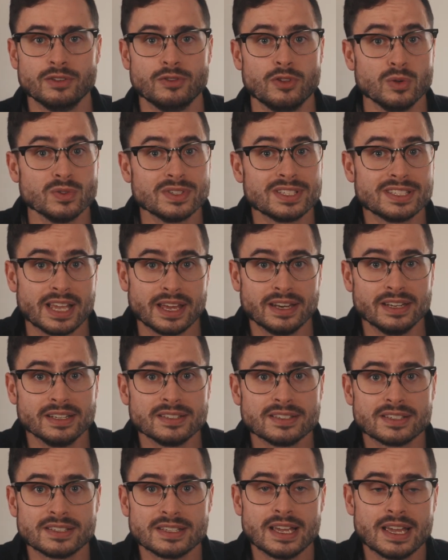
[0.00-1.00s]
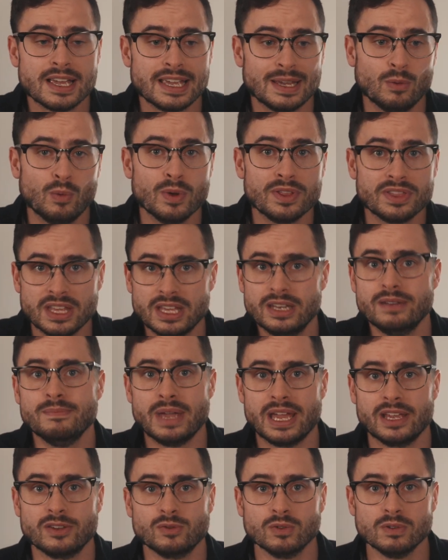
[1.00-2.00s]
those settings within
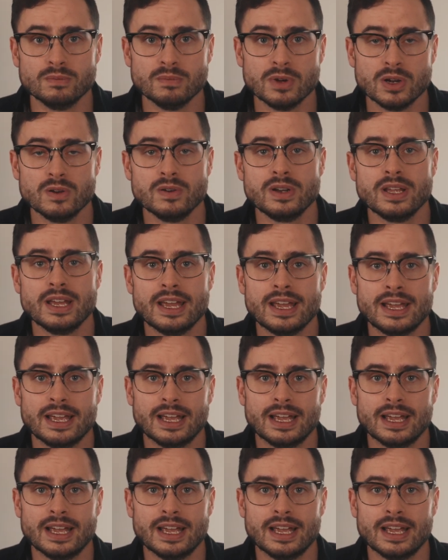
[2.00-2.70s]
manual mode